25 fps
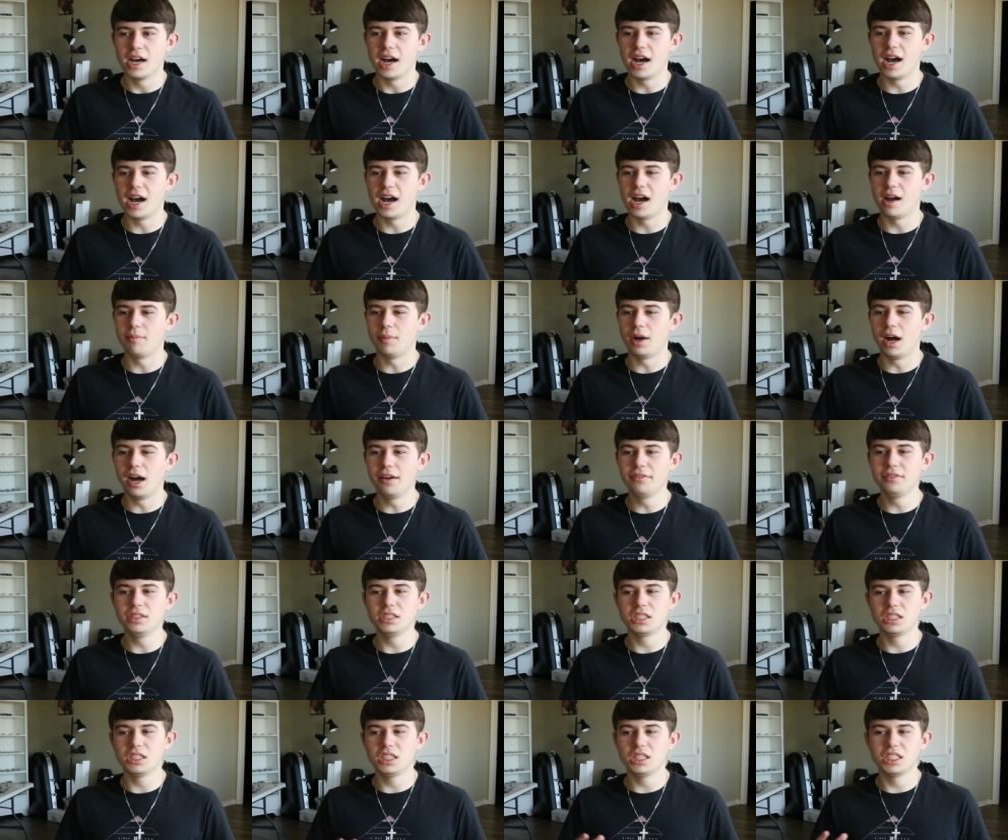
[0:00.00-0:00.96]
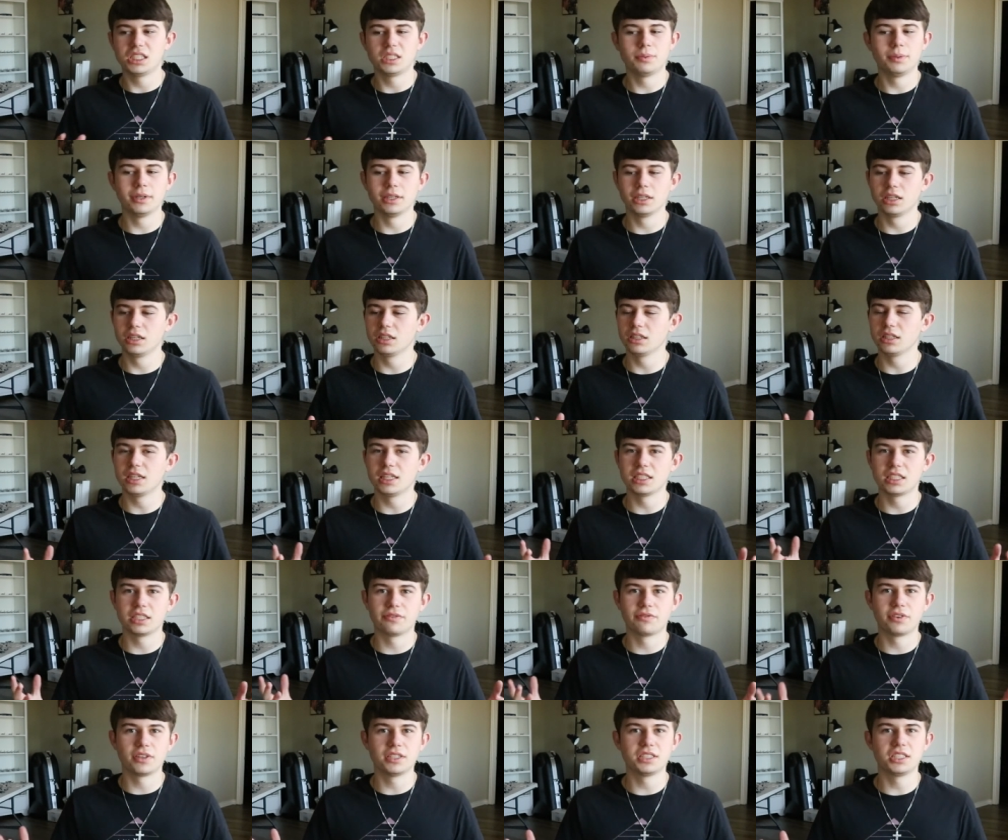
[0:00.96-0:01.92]
Obviously, Spirit Airlines
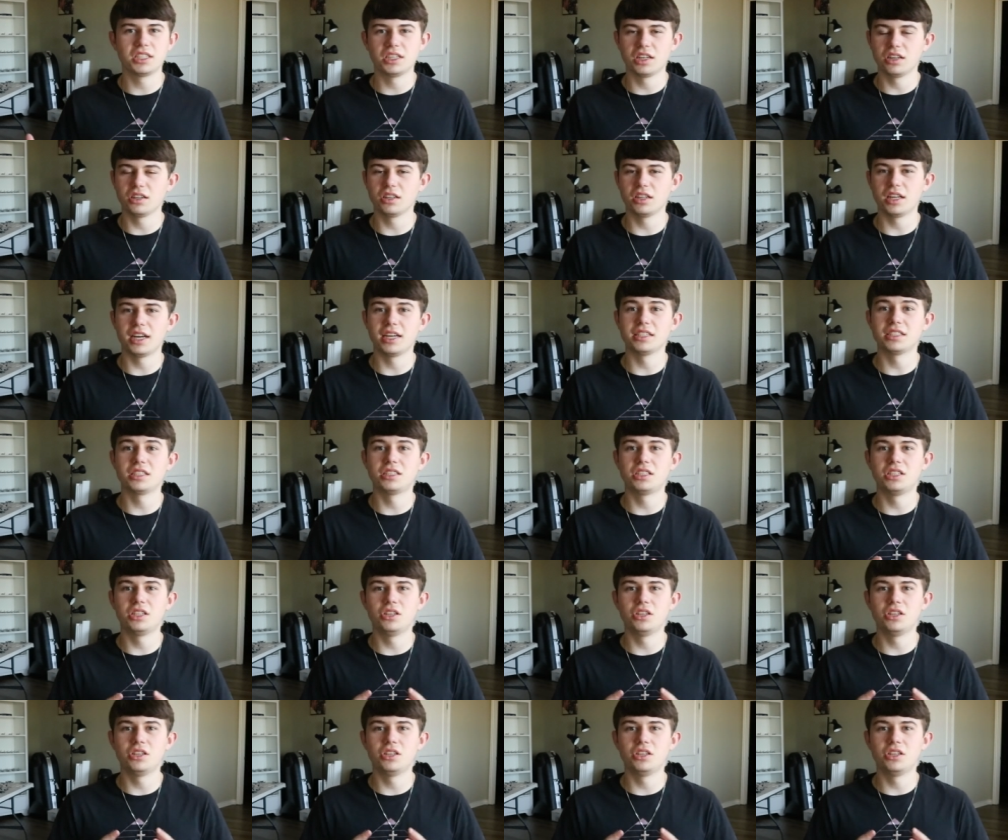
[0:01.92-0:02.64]
and Frontier Airlines,